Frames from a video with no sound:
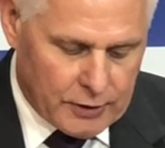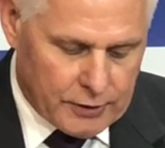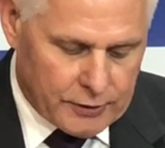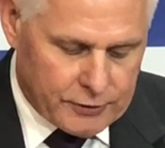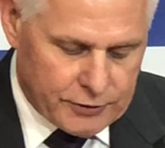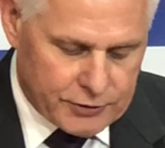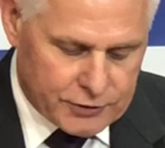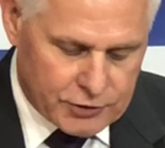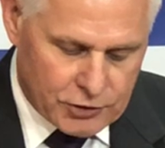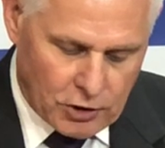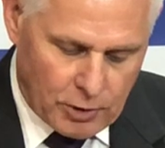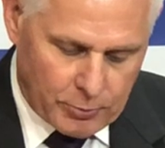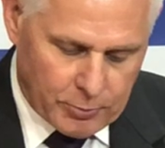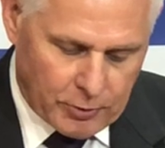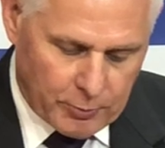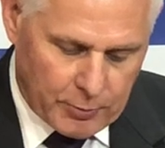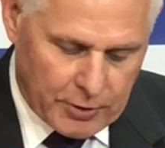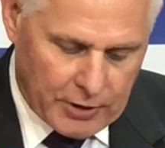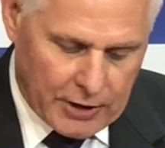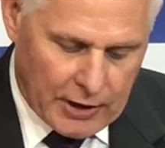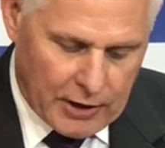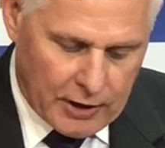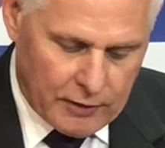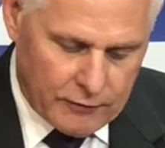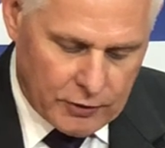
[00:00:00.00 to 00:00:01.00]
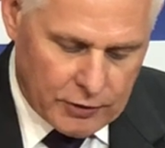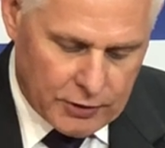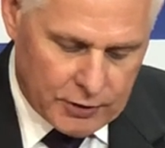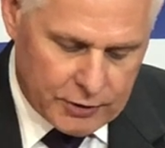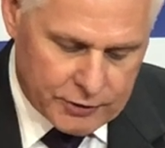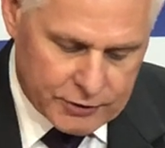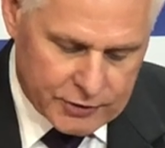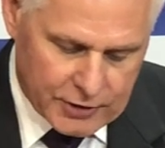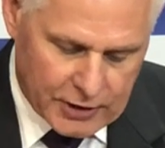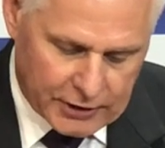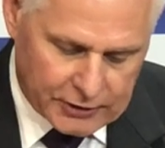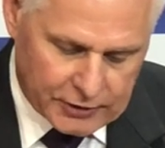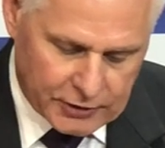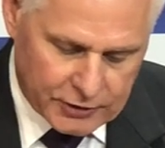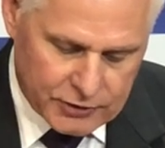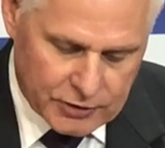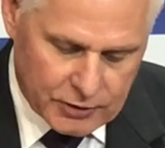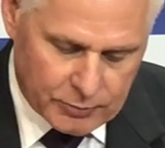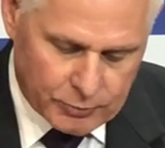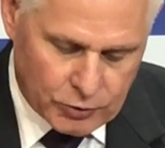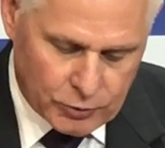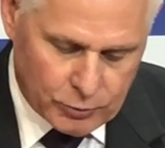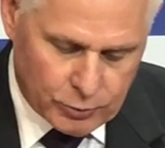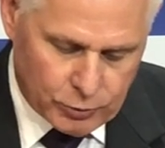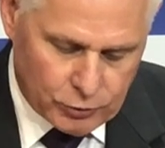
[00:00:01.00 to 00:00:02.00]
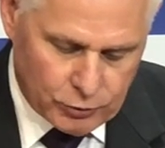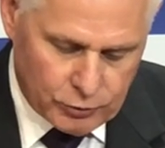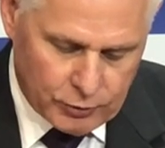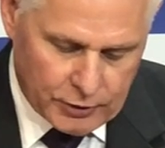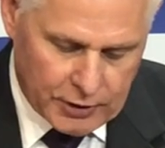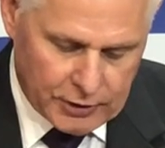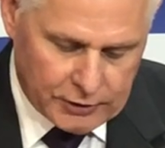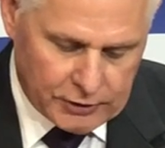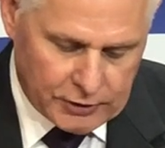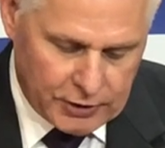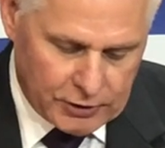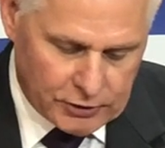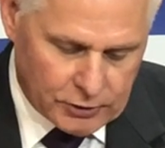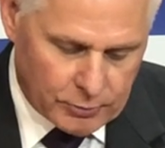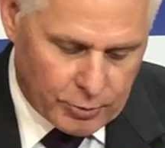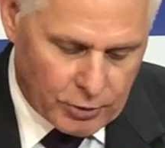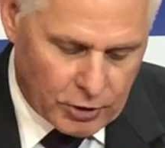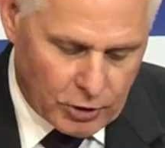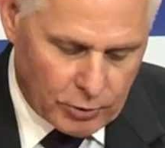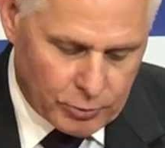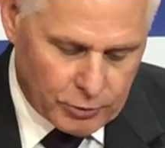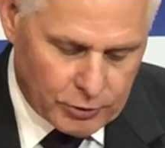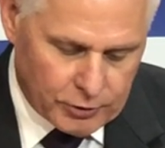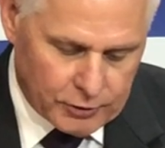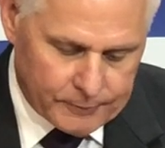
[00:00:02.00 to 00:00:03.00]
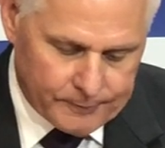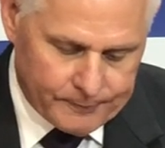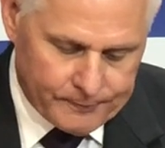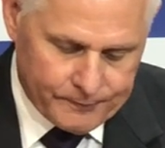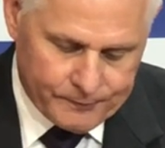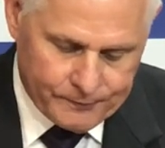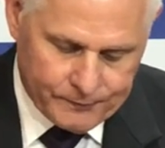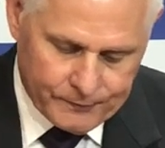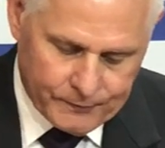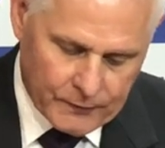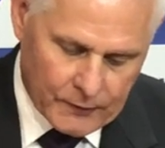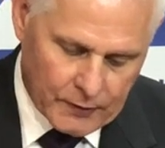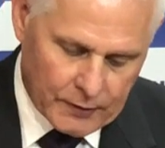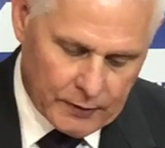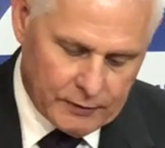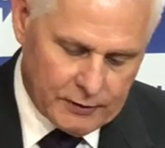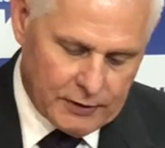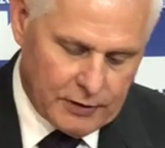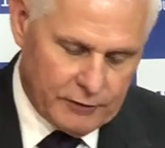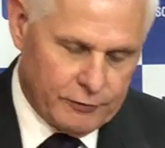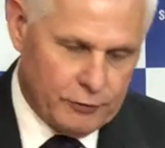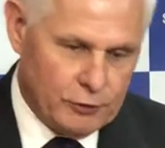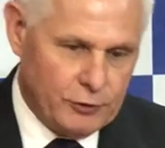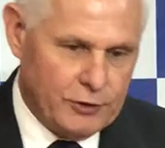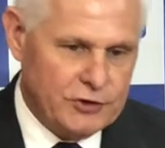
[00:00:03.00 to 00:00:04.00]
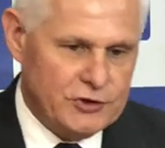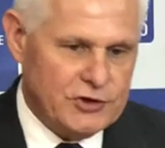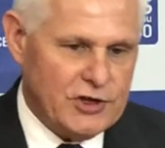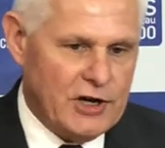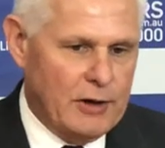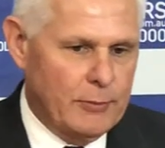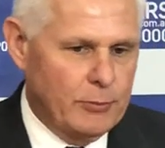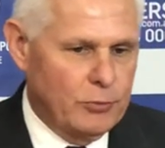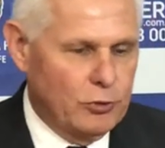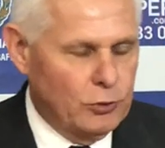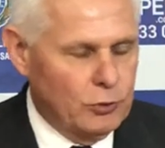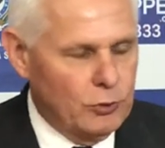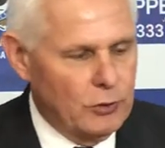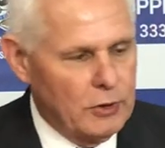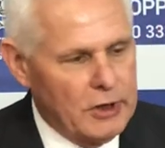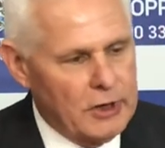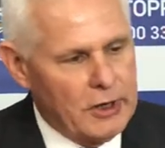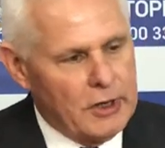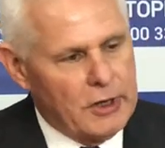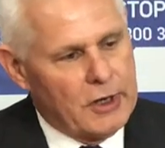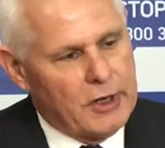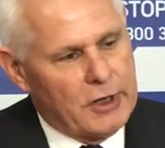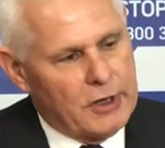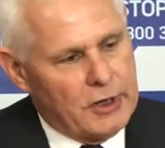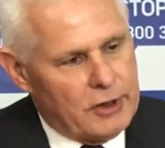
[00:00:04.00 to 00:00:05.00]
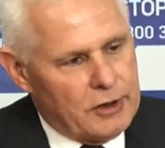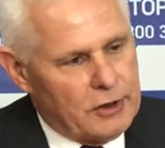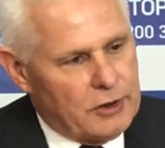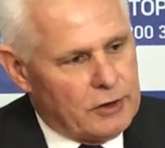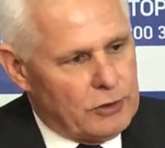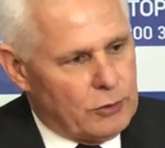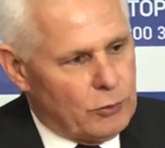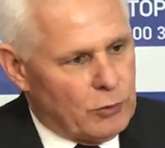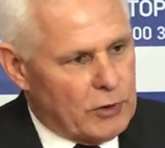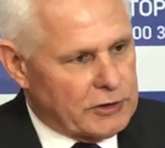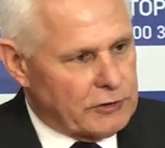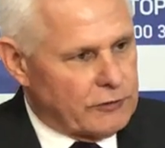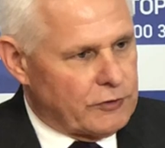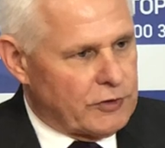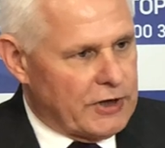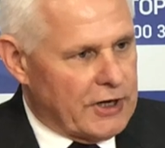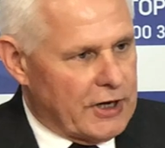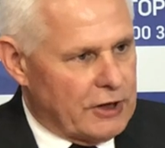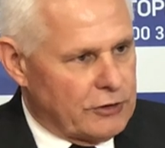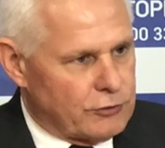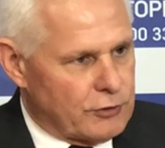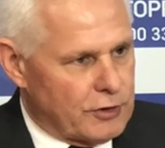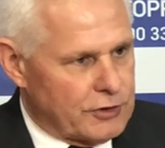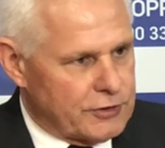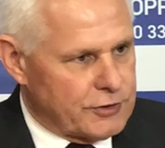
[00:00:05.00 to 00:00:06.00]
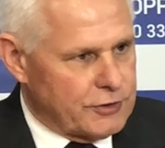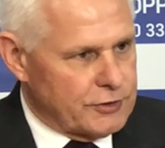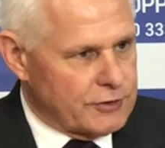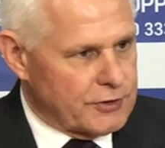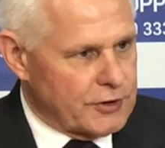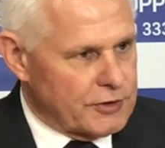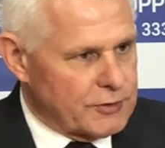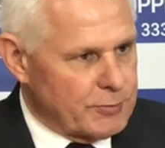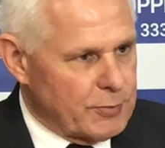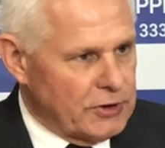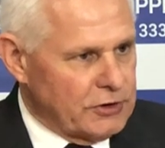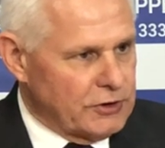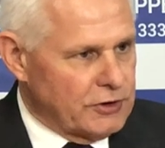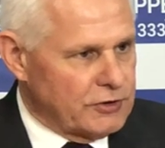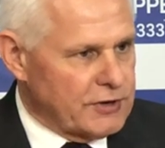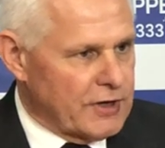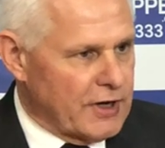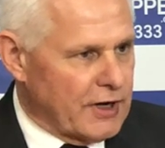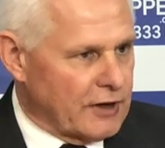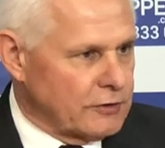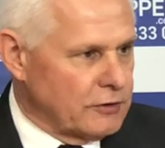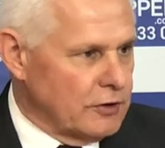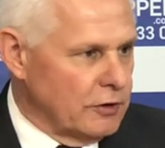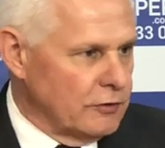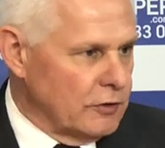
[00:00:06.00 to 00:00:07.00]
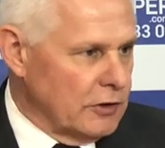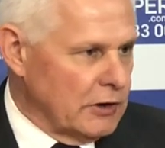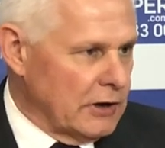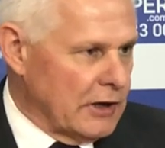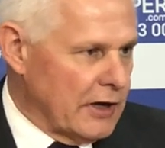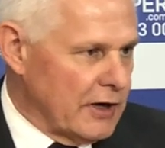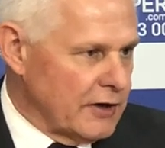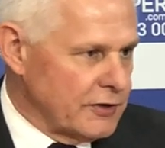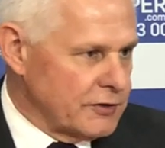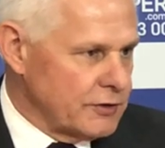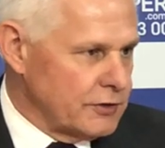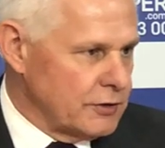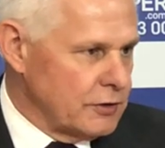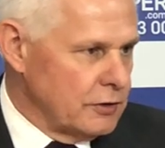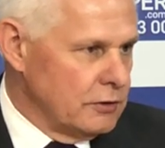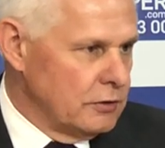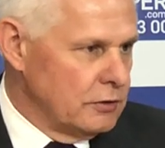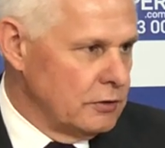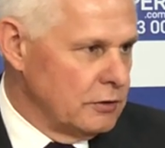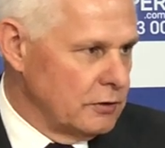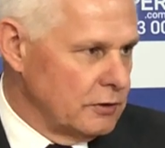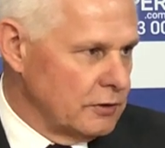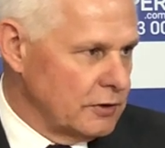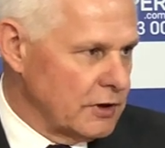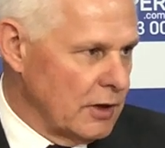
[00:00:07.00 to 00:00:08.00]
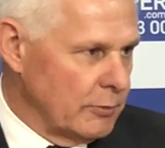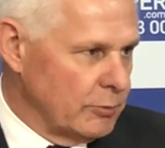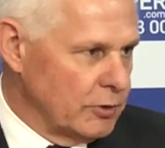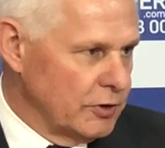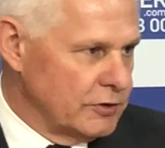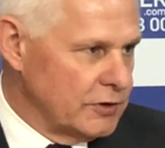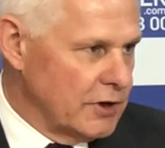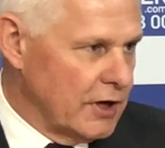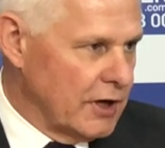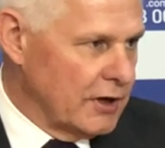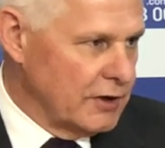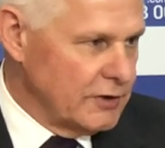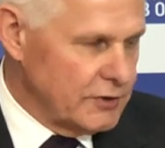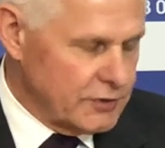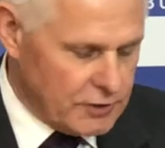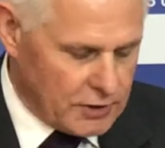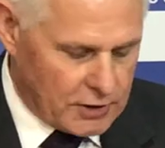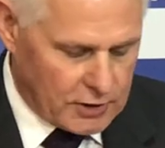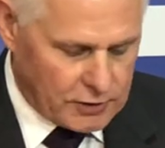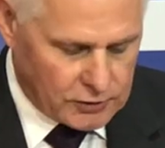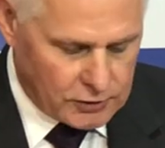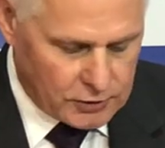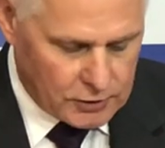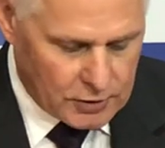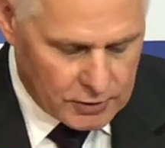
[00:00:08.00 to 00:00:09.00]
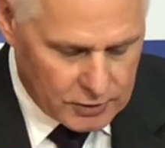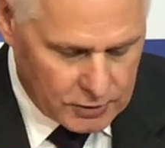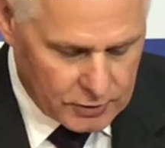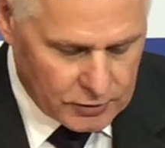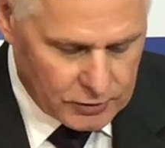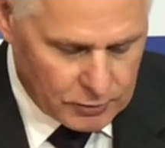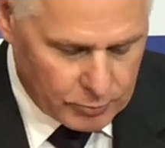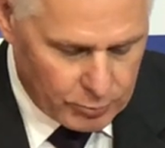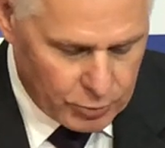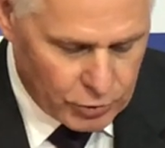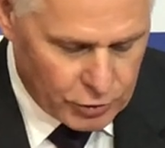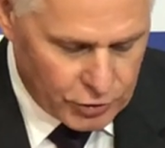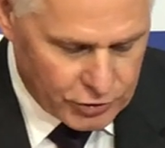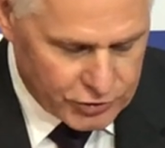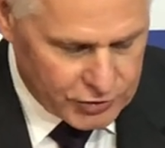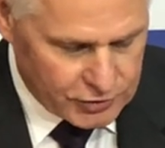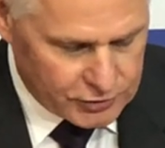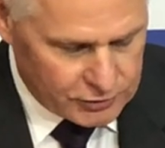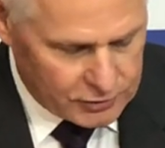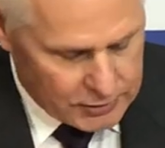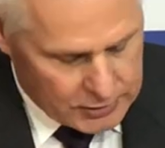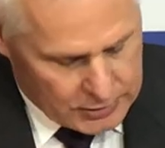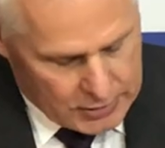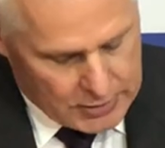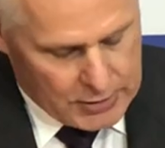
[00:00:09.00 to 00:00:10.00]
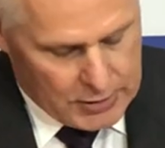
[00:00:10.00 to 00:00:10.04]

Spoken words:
This type of behaviour is unacceptable and inappropriate. Now, for example, one of the addresses has been attacked over the last couple of days, and the person,